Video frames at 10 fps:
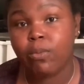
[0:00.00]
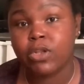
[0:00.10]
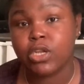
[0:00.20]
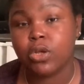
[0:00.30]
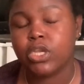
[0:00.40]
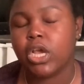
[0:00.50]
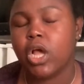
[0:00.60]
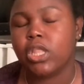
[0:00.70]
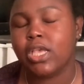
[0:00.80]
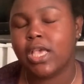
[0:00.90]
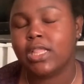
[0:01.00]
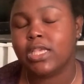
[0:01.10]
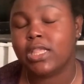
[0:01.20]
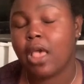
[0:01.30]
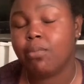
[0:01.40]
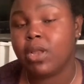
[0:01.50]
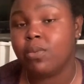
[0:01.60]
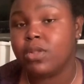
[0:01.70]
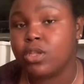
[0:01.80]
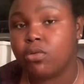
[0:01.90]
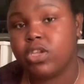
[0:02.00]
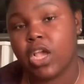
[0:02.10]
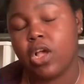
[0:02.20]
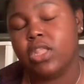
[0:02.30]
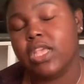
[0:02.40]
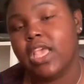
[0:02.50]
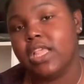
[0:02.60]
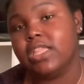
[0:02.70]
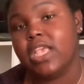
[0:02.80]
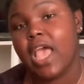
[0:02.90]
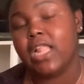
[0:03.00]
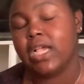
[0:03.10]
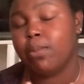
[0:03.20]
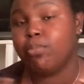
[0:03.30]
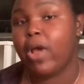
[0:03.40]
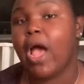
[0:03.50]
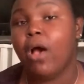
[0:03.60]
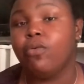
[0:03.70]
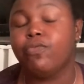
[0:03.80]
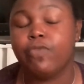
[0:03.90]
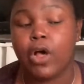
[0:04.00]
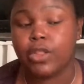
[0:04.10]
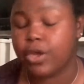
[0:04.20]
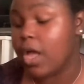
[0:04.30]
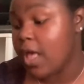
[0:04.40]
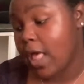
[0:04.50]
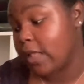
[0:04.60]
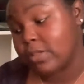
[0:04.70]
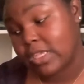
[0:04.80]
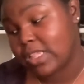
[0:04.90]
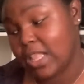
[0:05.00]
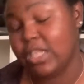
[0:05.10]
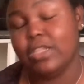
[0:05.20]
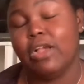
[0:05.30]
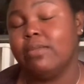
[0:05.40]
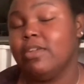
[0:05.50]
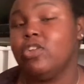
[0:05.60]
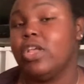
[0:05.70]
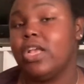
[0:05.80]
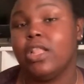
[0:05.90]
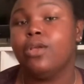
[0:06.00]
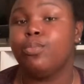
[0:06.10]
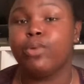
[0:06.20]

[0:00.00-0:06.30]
went to go check on the kids. He said when he went to go check on the kids, he had like a proud father. That's what they said in the documentary, that he had like a